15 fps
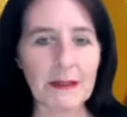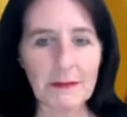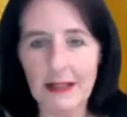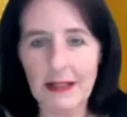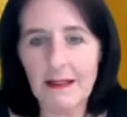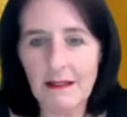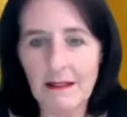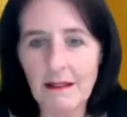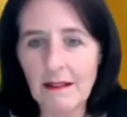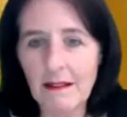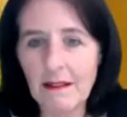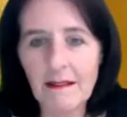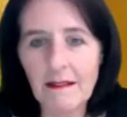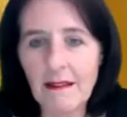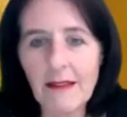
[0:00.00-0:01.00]
well,
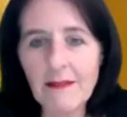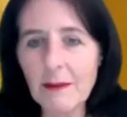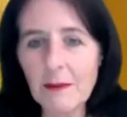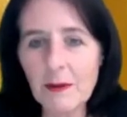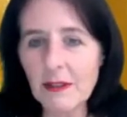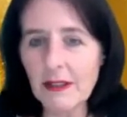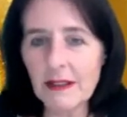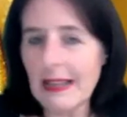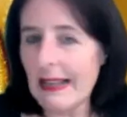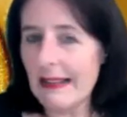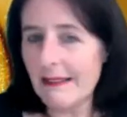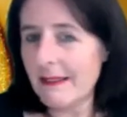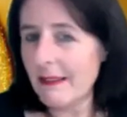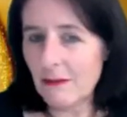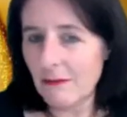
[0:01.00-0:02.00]
everybody
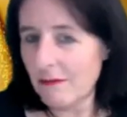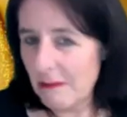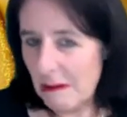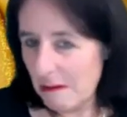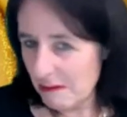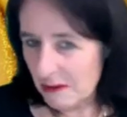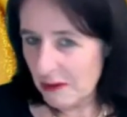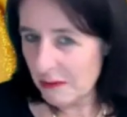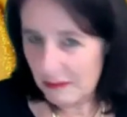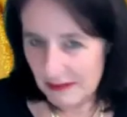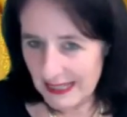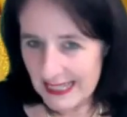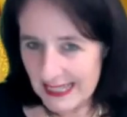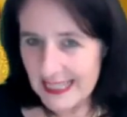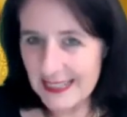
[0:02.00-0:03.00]
tells you don't do
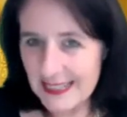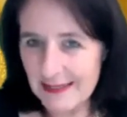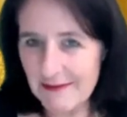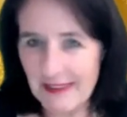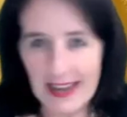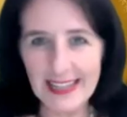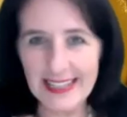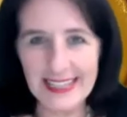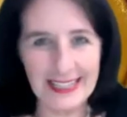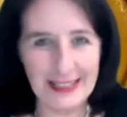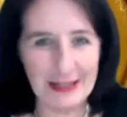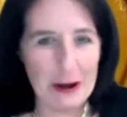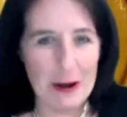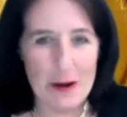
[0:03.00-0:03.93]
this. Why did you?